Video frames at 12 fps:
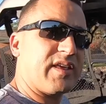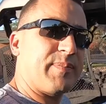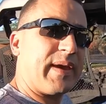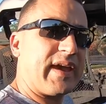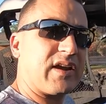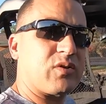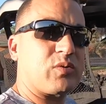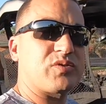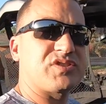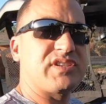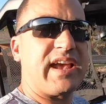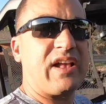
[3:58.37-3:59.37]

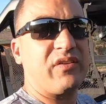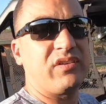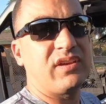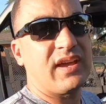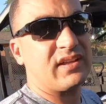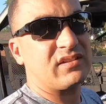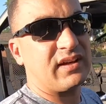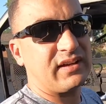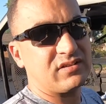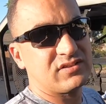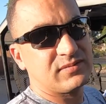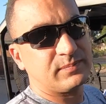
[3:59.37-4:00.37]
panels, and the LED
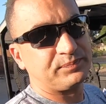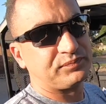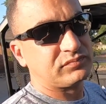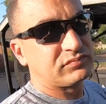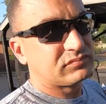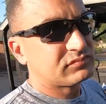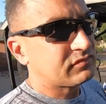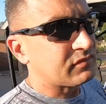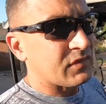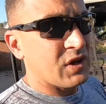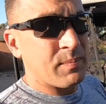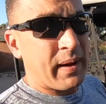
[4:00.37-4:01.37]
headlights.
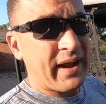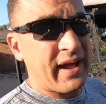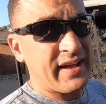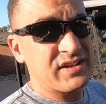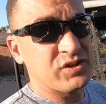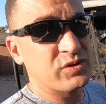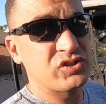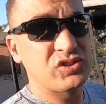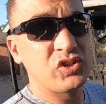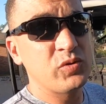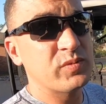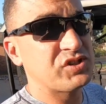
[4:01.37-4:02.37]
In my eyes, those
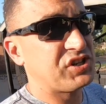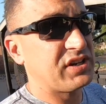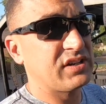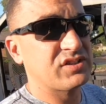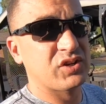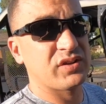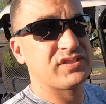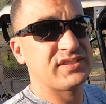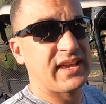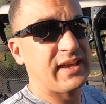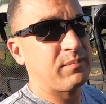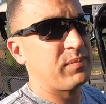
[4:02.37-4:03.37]
two machines are the same